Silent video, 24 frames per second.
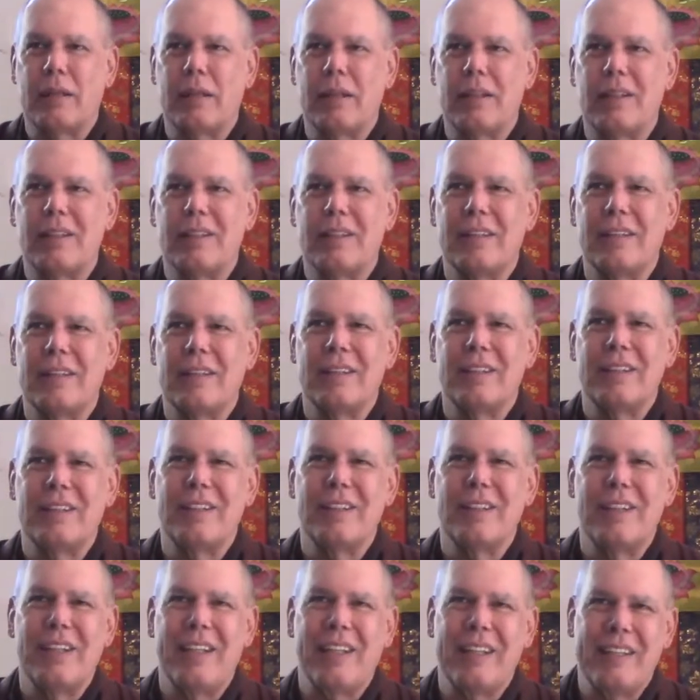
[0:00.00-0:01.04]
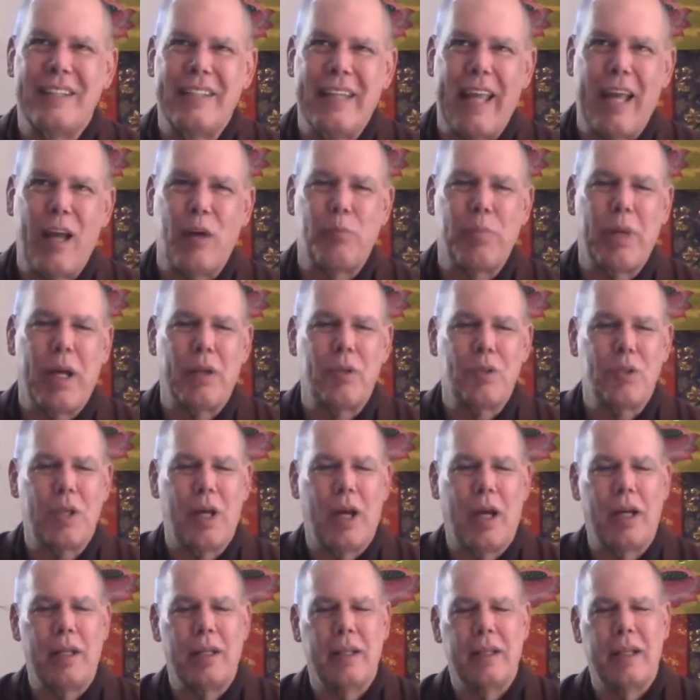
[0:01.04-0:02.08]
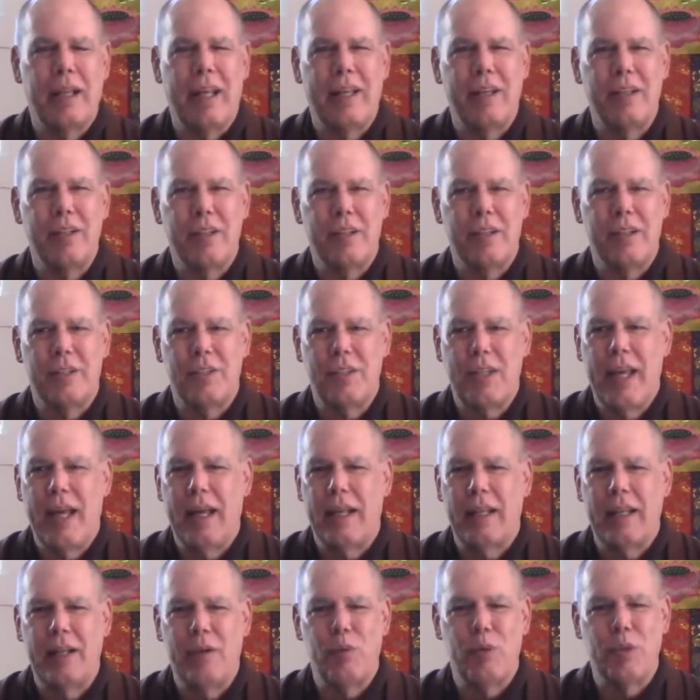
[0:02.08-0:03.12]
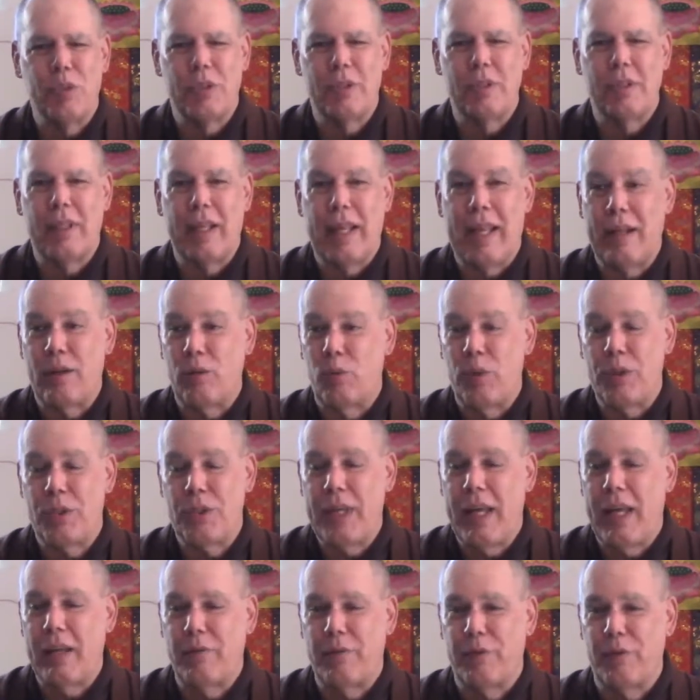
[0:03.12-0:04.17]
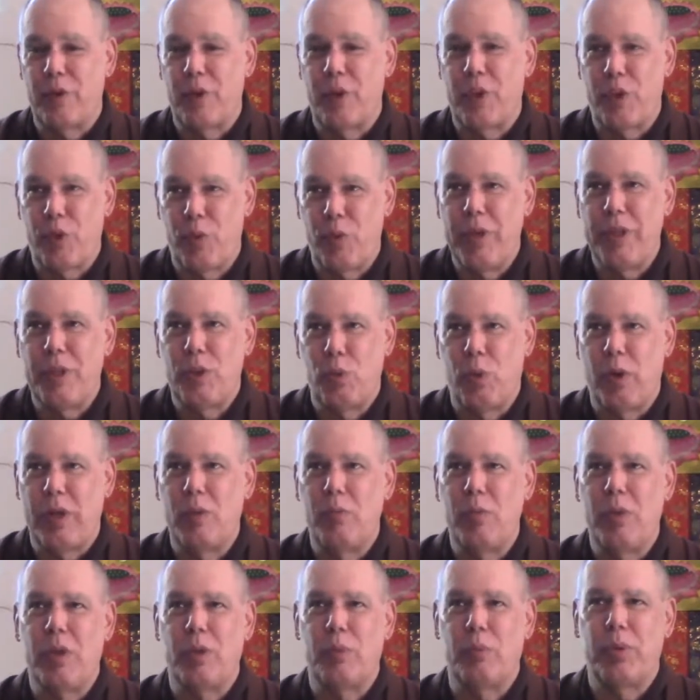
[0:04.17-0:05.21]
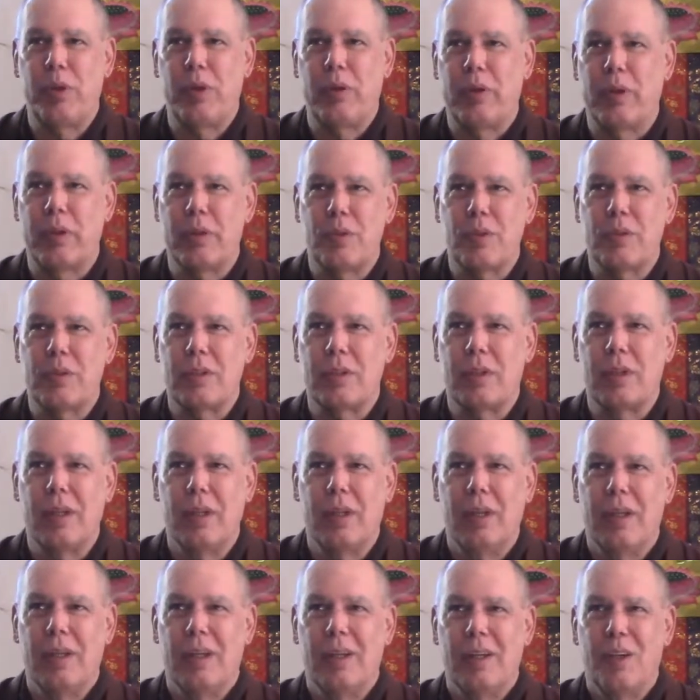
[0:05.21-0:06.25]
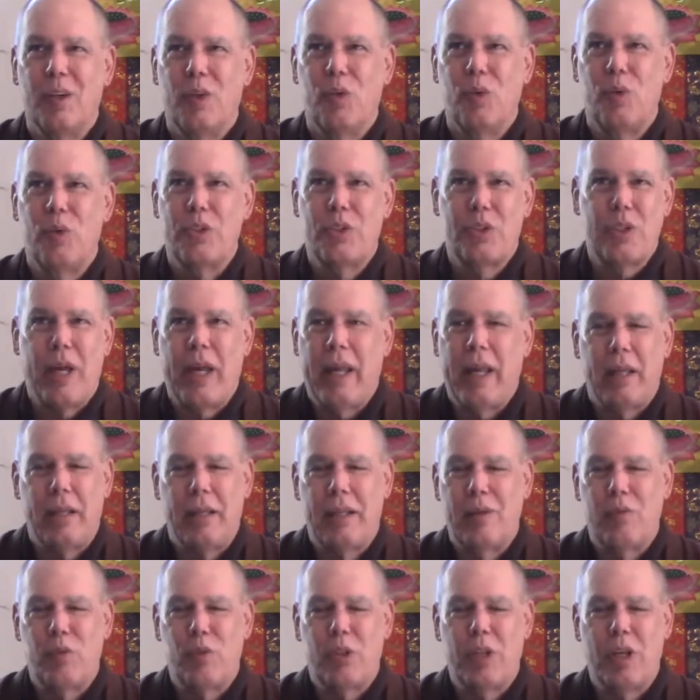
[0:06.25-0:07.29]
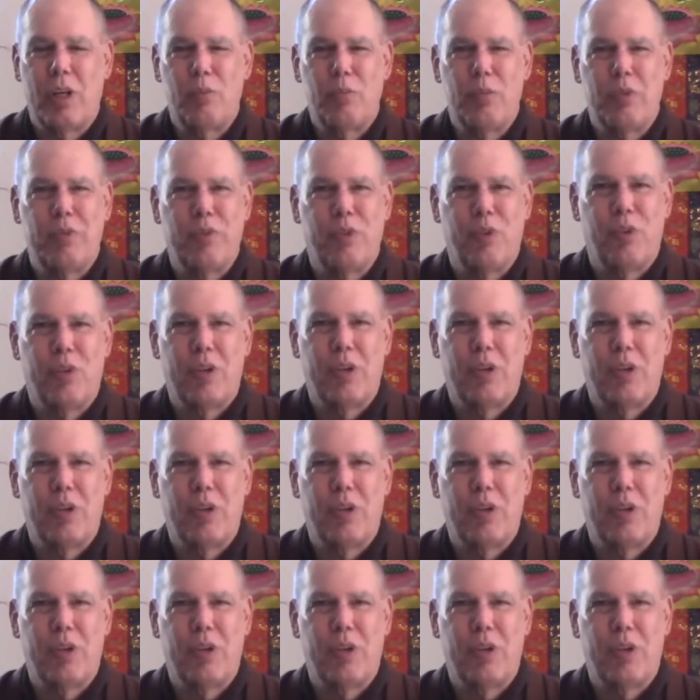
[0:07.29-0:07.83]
and damp outside, and I sat, and we sat for 3 20-minute periods, which I had never done before.